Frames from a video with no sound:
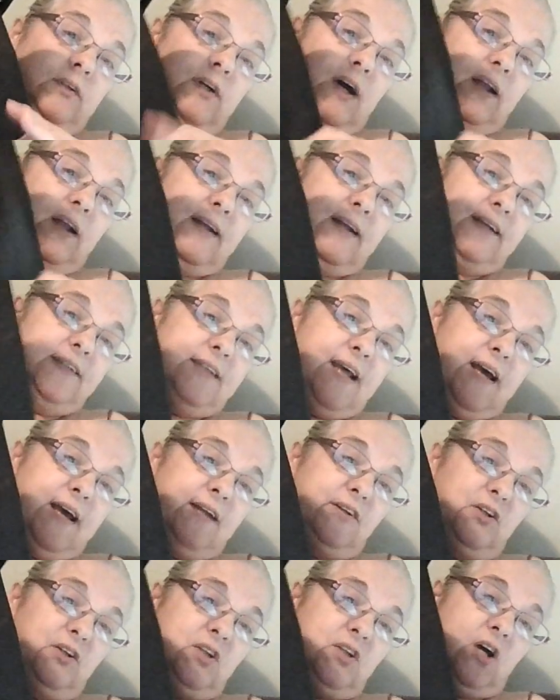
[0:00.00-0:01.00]
got nice
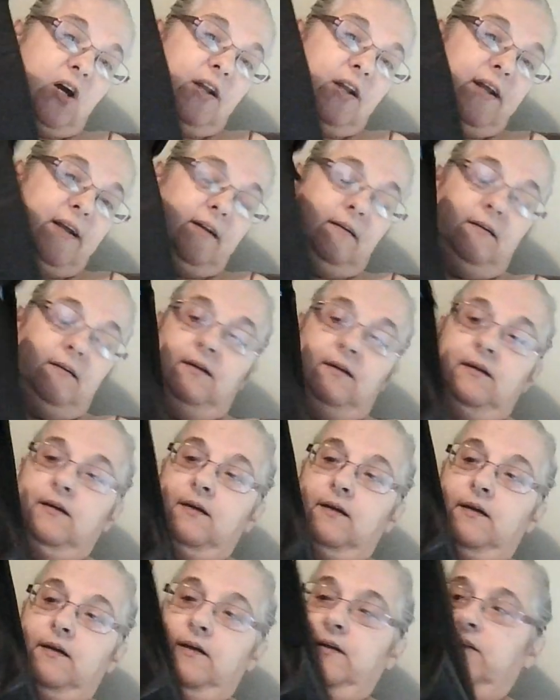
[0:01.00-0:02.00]
handles on it.
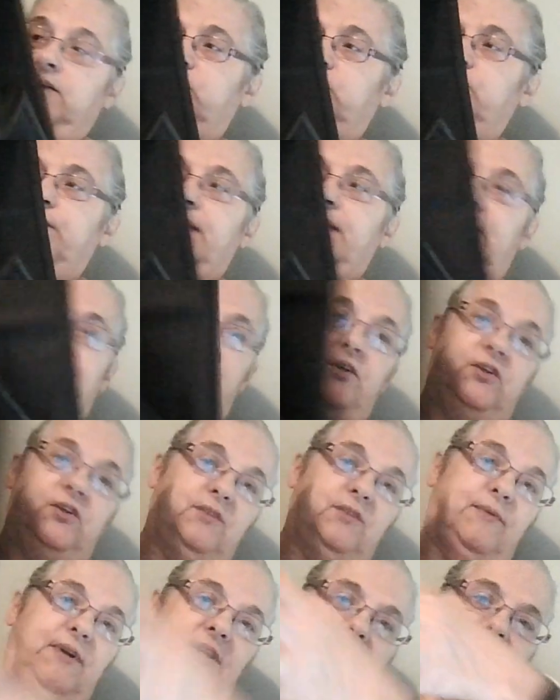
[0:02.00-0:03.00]
Two
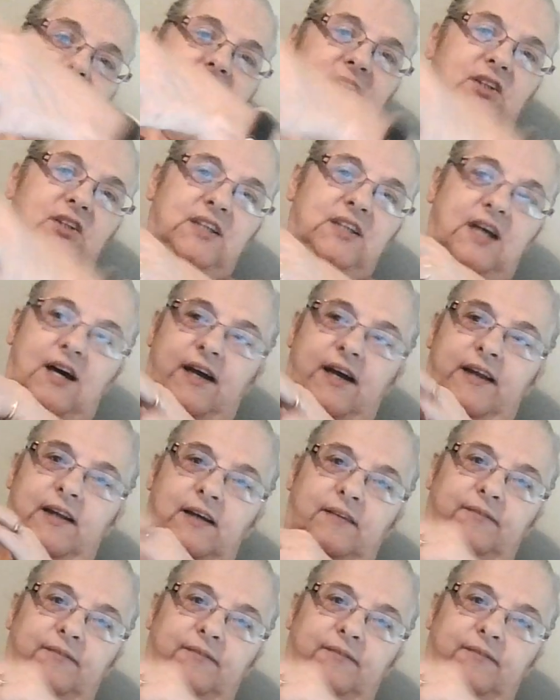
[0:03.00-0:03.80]
handles, one on each side.